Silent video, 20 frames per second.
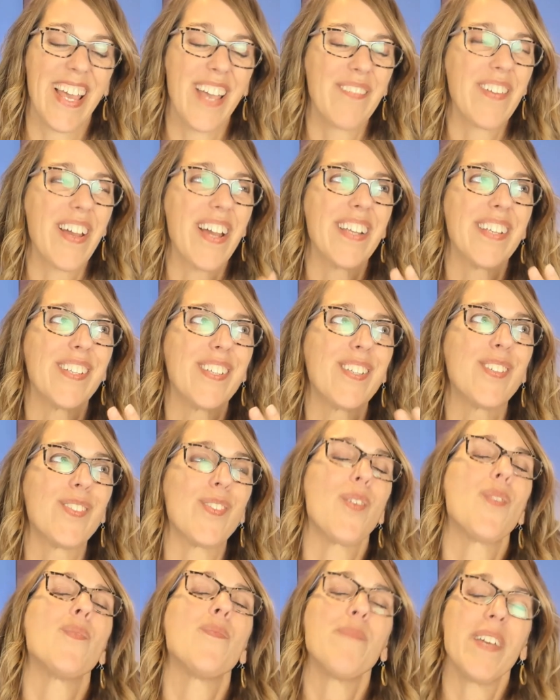I've got
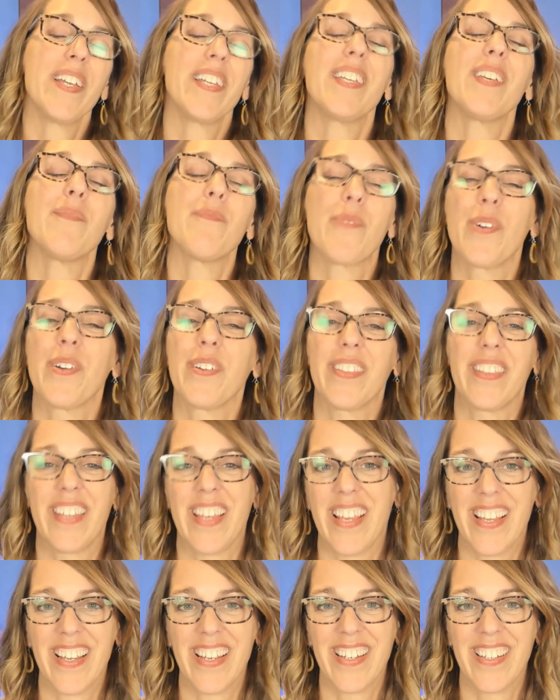so many more
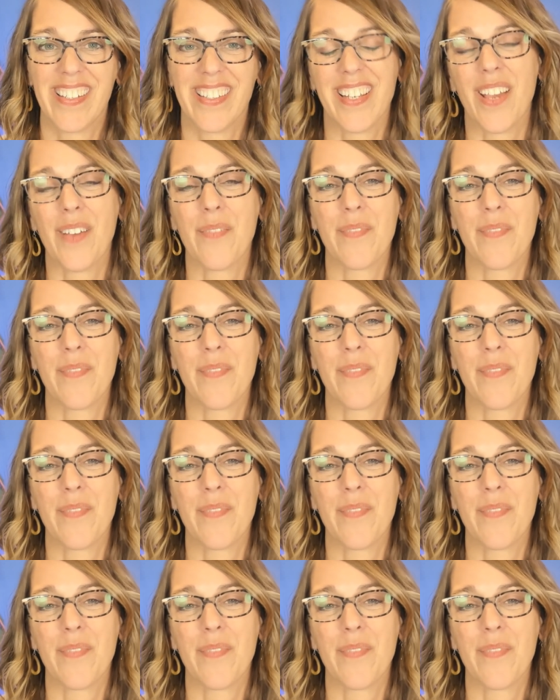things